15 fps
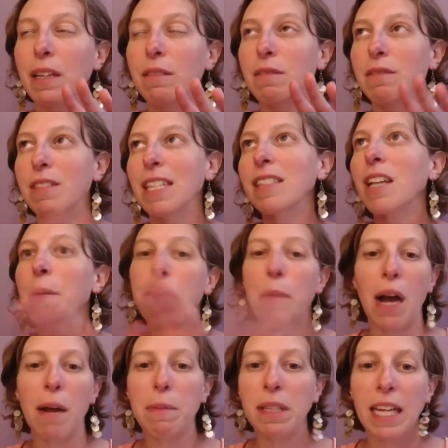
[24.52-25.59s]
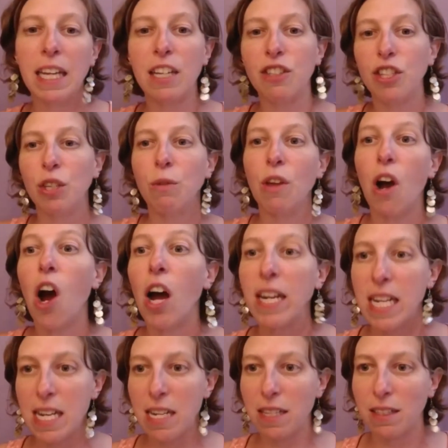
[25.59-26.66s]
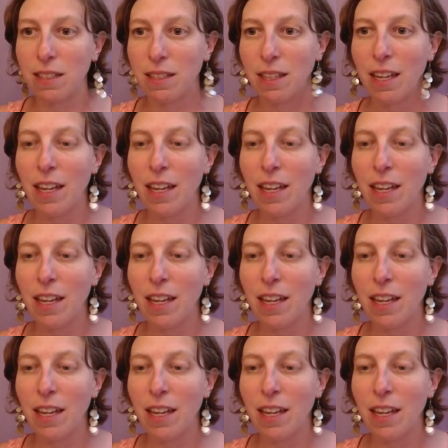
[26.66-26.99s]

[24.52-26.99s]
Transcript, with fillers: discombobulated to the audience.